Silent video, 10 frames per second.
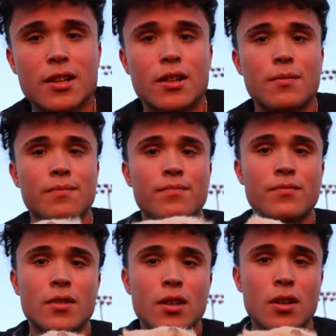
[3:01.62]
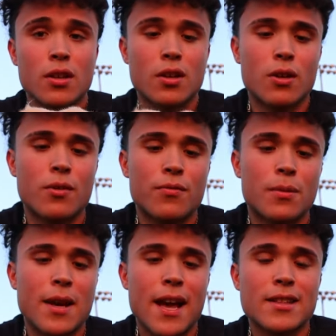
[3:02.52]
let her go
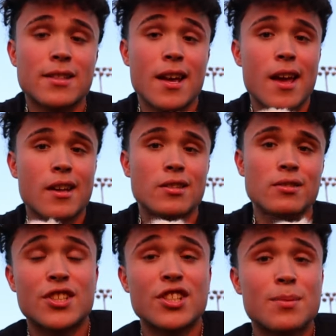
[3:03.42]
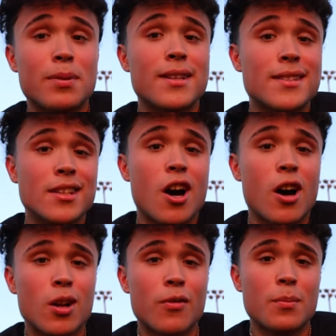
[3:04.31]
from hand to hand. She's pissing
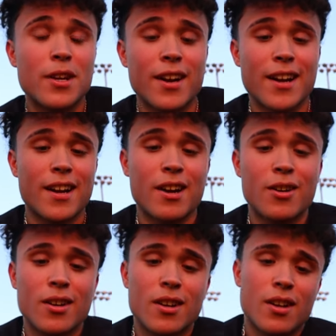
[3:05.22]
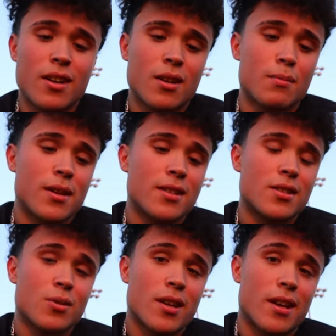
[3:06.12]
all over me right now, but
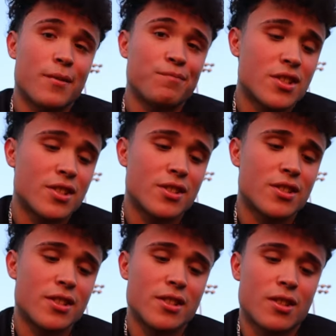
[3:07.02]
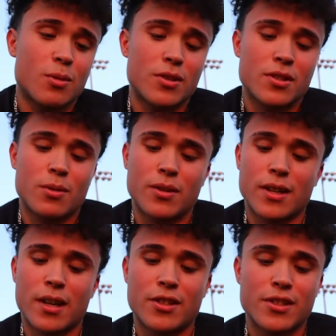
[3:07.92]
it's okay. She doesn't know what's
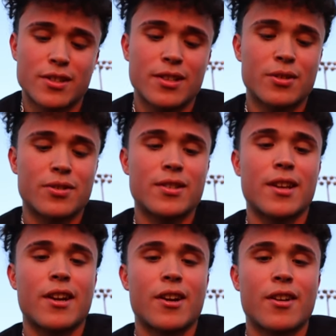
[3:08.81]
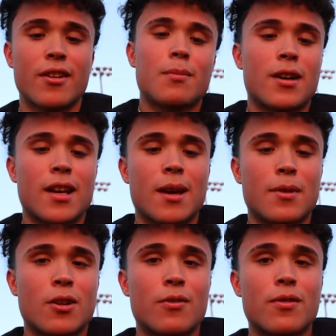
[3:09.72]
going on. She's a little scared. Come on,
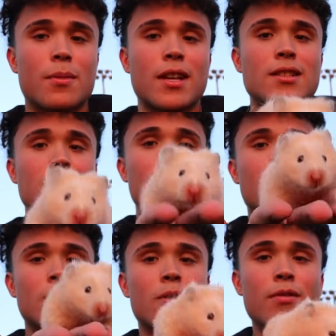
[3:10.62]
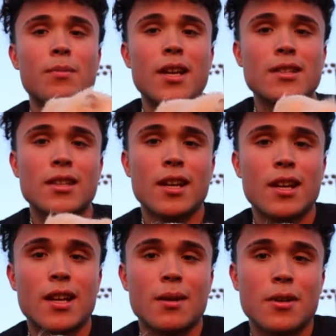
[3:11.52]
Hammy, go from hand to hand. Go from hand to
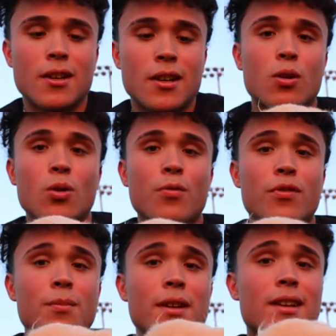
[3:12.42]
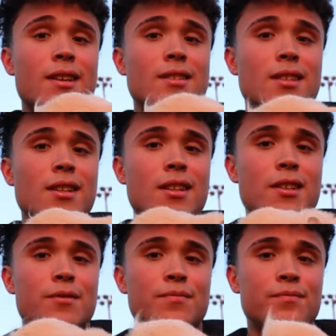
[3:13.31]
hand, Hammy. Go from hand to
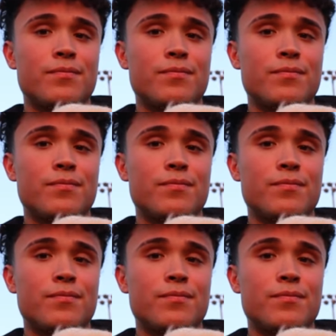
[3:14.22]
hand.